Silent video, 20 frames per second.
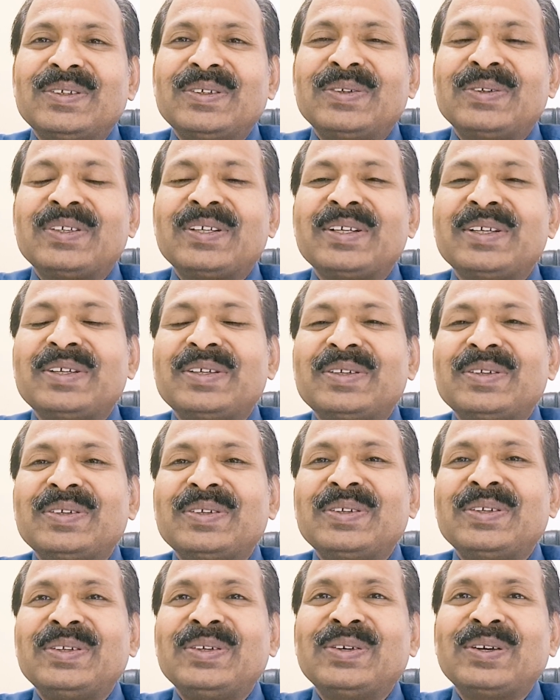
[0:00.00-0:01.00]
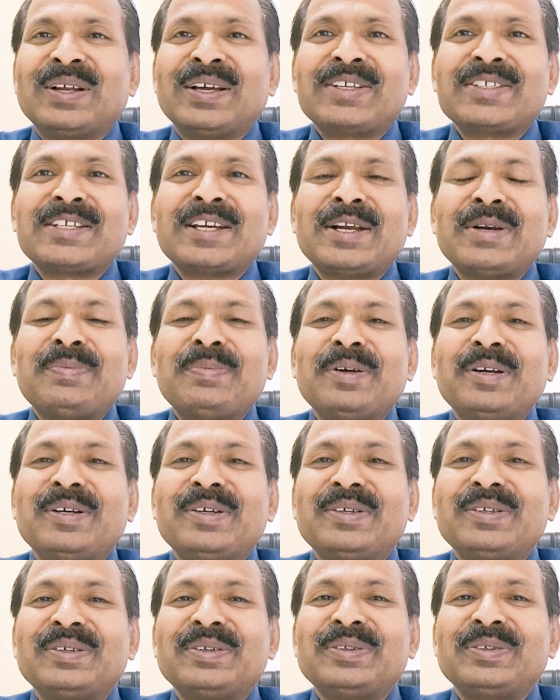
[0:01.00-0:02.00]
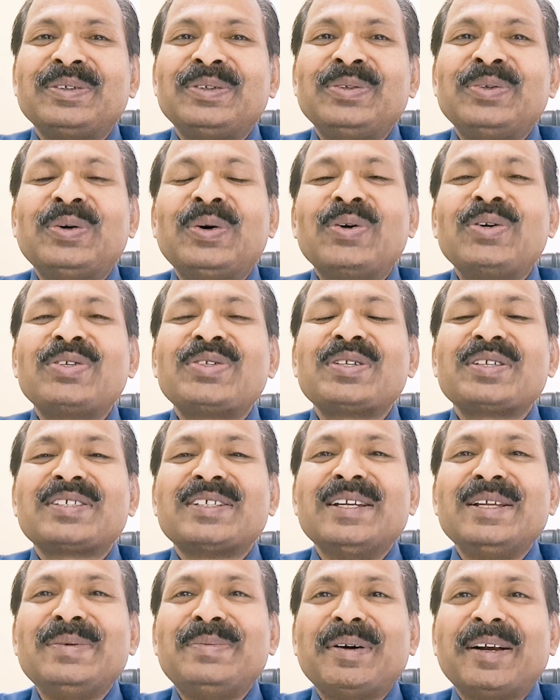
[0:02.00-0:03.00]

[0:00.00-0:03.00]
Okay, your excitement, you don't sleep